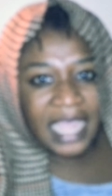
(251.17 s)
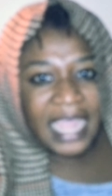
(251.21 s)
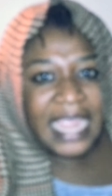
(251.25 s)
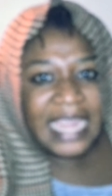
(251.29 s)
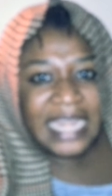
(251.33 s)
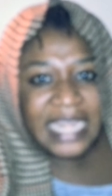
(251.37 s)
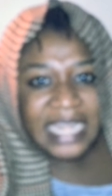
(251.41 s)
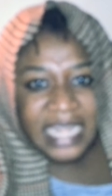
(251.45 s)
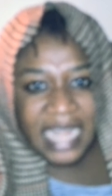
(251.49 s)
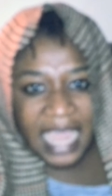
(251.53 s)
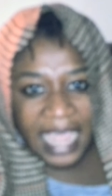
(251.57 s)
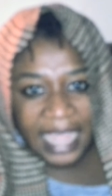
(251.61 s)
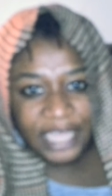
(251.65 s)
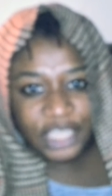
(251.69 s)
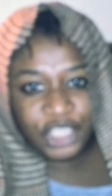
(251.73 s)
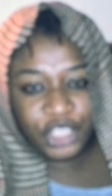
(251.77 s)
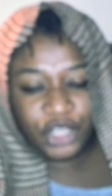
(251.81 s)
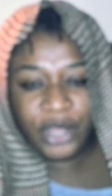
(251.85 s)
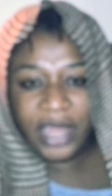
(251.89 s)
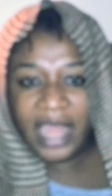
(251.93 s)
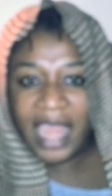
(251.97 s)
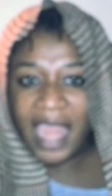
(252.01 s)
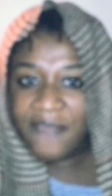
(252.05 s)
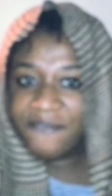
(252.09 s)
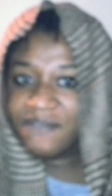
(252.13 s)
In
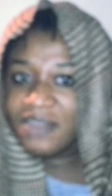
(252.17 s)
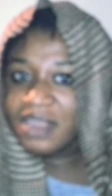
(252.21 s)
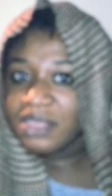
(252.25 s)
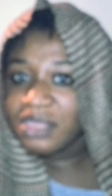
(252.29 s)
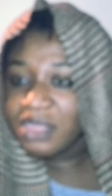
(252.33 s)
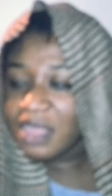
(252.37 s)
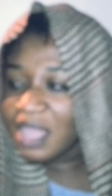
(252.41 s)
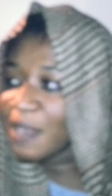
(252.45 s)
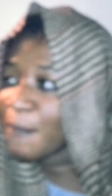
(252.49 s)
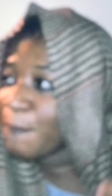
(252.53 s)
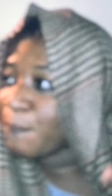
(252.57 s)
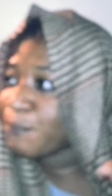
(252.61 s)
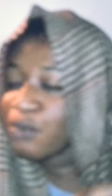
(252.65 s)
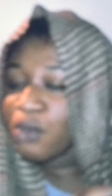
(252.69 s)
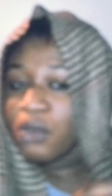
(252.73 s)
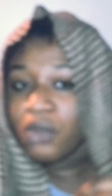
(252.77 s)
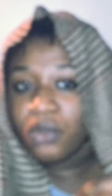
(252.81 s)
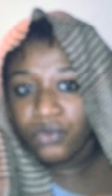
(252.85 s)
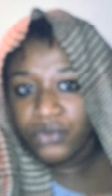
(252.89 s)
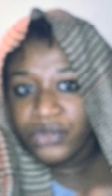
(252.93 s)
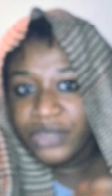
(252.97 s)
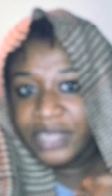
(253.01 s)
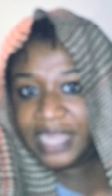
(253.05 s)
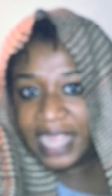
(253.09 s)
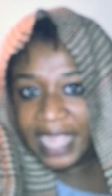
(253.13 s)
nature, everything
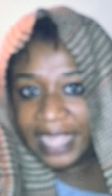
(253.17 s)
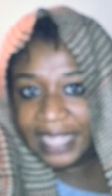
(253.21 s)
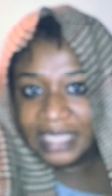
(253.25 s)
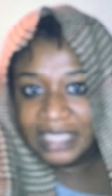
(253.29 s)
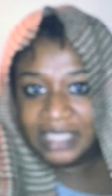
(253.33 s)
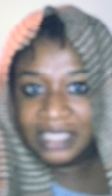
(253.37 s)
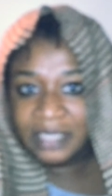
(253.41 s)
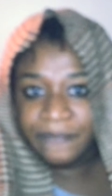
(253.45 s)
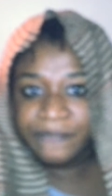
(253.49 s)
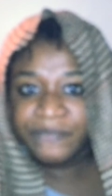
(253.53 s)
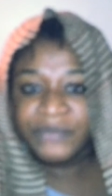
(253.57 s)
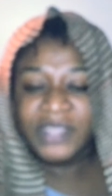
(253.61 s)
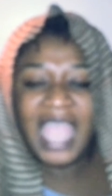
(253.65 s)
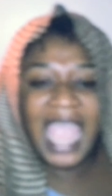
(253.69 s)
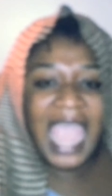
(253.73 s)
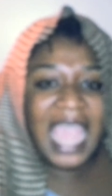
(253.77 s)
procreates.